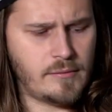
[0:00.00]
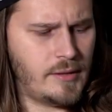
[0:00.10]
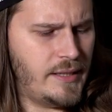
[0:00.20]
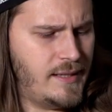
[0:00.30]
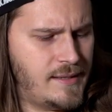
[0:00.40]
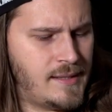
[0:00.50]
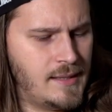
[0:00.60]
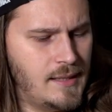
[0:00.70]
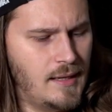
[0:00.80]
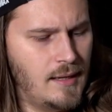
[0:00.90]
release
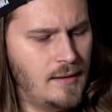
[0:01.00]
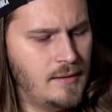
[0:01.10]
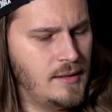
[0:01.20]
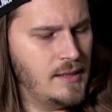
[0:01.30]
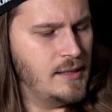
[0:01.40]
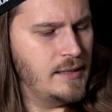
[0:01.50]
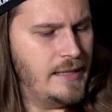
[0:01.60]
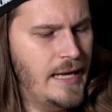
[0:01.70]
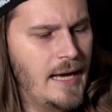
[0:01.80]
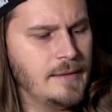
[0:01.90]
a
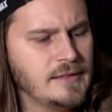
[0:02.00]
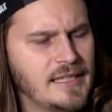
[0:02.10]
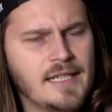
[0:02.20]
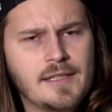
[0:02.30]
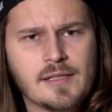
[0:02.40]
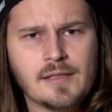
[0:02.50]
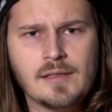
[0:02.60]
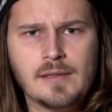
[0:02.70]
kit